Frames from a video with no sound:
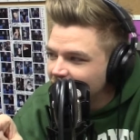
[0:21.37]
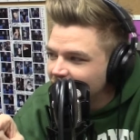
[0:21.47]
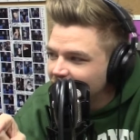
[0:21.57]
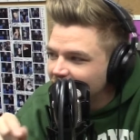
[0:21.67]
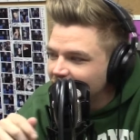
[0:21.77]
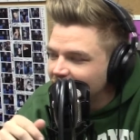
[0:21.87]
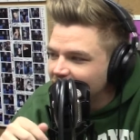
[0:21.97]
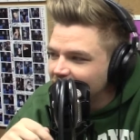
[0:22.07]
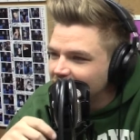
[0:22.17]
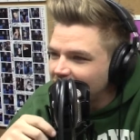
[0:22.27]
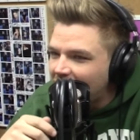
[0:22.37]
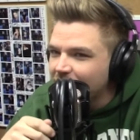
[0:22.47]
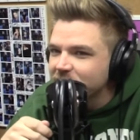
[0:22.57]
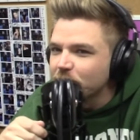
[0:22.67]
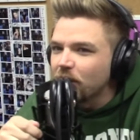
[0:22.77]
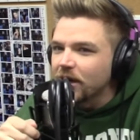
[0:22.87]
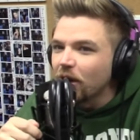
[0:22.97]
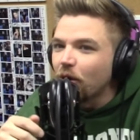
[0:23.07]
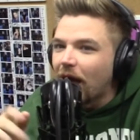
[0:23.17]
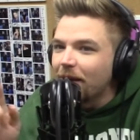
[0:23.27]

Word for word: Do you want another pro tip? How does it work? No,